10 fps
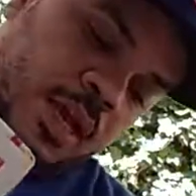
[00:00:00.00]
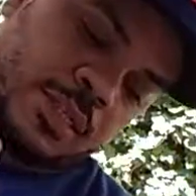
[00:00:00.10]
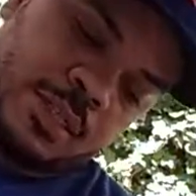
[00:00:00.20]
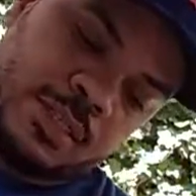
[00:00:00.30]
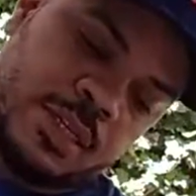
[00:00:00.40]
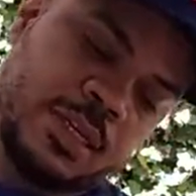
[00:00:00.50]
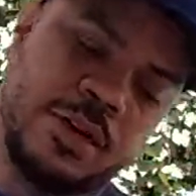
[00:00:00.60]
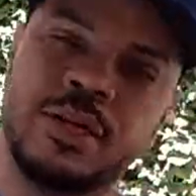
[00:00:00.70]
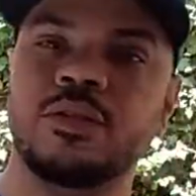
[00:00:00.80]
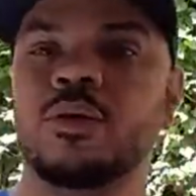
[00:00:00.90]
As you can see,
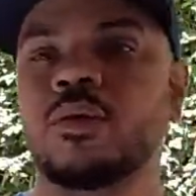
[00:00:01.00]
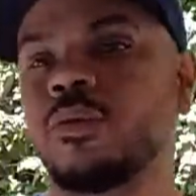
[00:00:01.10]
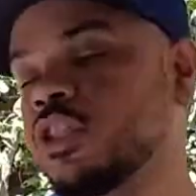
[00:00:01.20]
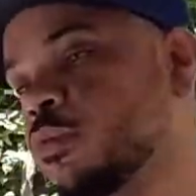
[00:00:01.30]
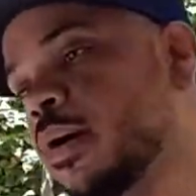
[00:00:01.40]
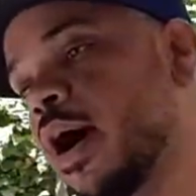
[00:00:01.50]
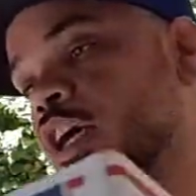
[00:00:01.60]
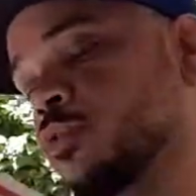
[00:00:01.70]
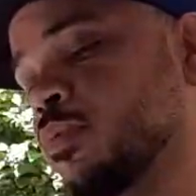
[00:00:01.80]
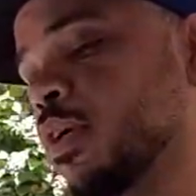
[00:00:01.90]
there is no OG
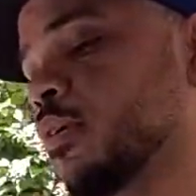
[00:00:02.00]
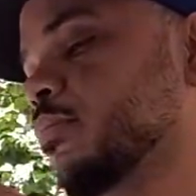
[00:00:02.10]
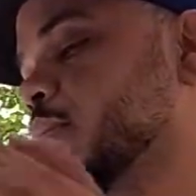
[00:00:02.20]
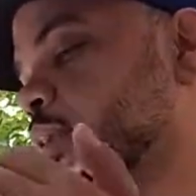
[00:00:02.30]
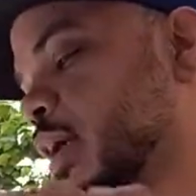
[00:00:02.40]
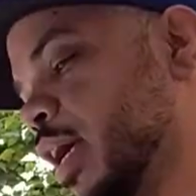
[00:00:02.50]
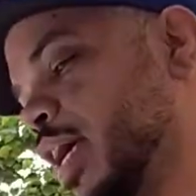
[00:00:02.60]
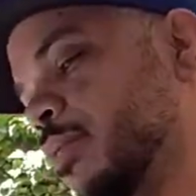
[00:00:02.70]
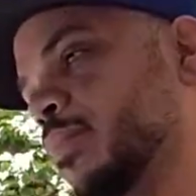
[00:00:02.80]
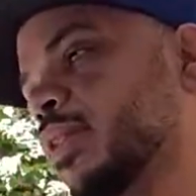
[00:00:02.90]
box, but I
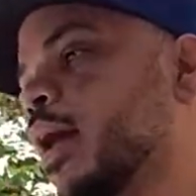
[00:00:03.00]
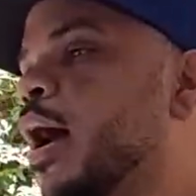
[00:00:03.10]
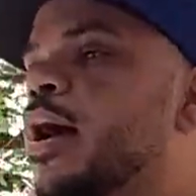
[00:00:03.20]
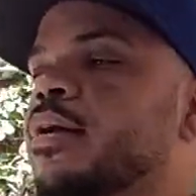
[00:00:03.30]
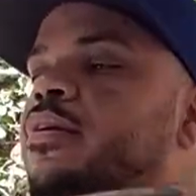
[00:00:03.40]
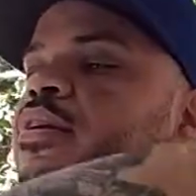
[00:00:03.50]
am not